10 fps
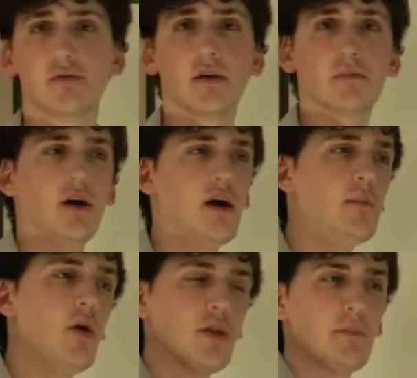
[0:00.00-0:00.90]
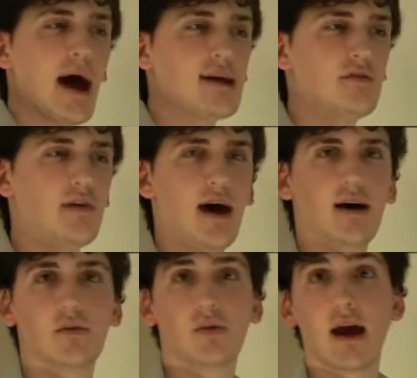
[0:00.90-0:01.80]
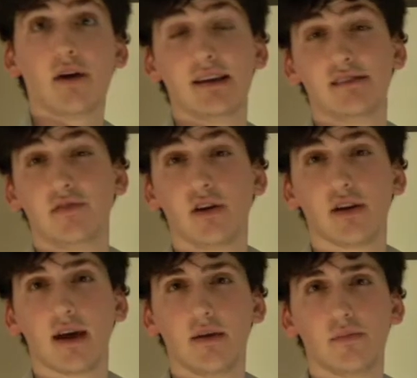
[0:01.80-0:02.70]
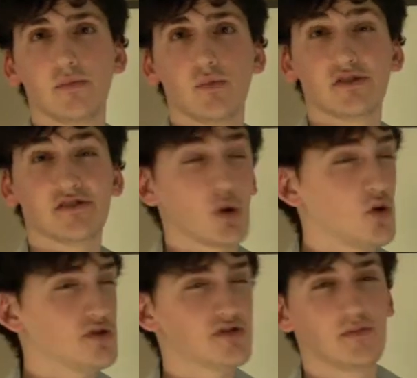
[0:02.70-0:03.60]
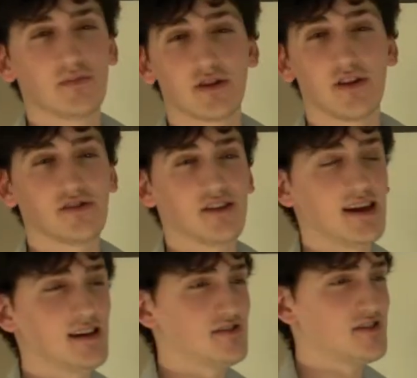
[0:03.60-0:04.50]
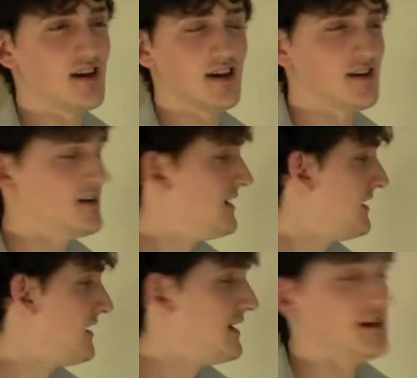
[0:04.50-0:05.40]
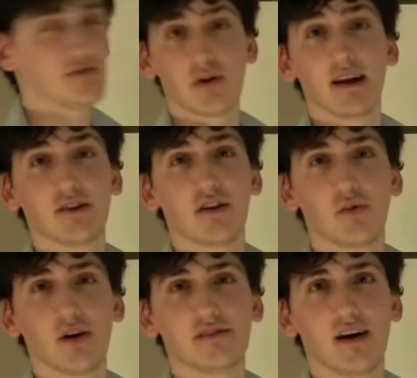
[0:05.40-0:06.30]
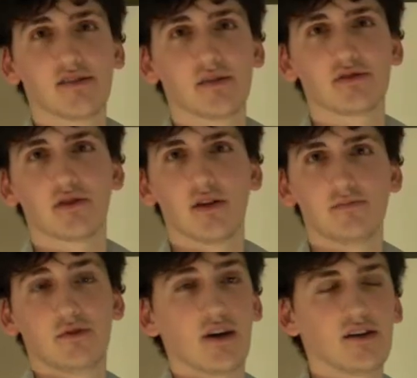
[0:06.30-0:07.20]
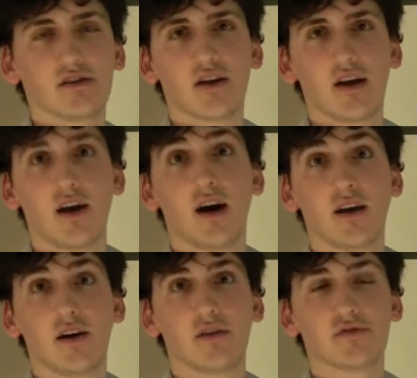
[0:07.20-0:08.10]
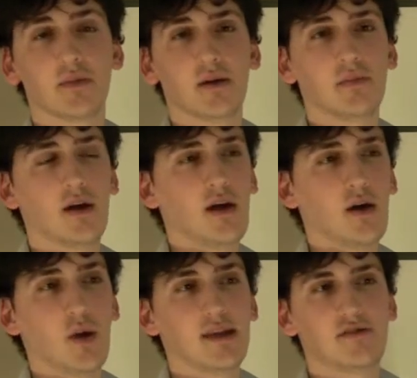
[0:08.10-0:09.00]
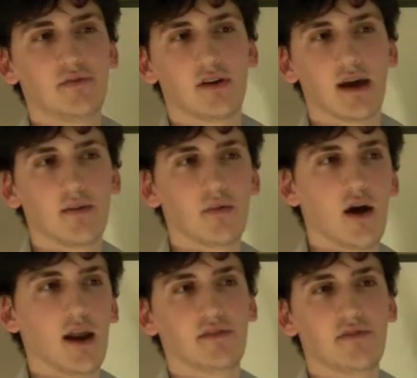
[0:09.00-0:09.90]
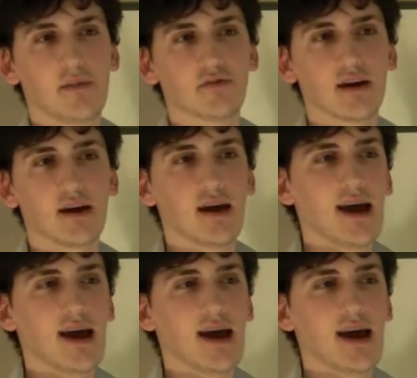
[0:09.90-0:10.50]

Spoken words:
him. On the back of that, we're now interviewing him, which is awesome because he's really good at what he does. I'm sure you're going to learn a lot from him. We're interviewing him early February.